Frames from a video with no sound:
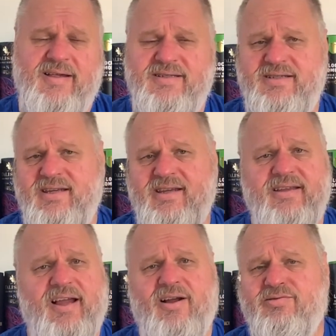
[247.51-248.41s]
I see
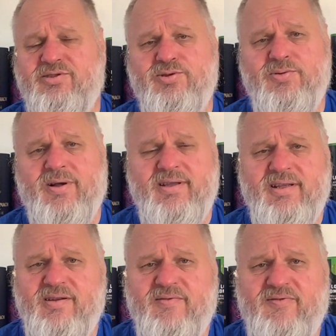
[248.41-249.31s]
now
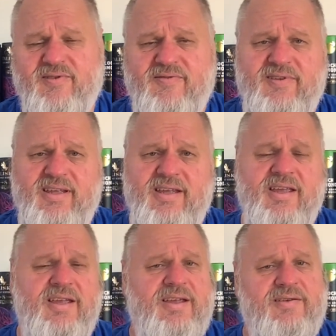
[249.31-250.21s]
250,
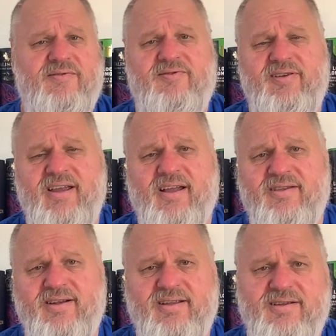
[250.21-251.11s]

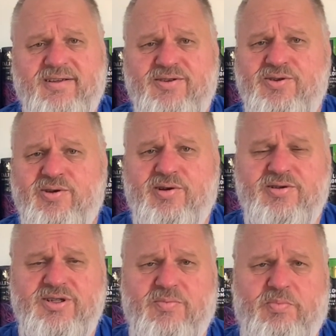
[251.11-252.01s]
300
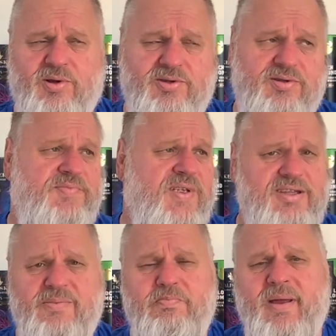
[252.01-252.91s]
euros a bottle,
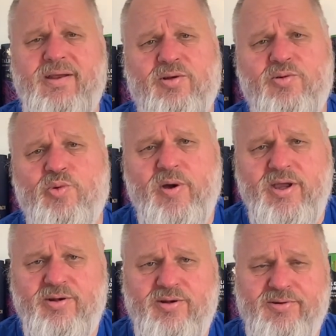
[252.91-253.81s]
depending on where
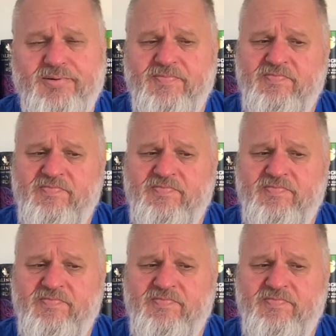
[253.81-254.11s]
you look.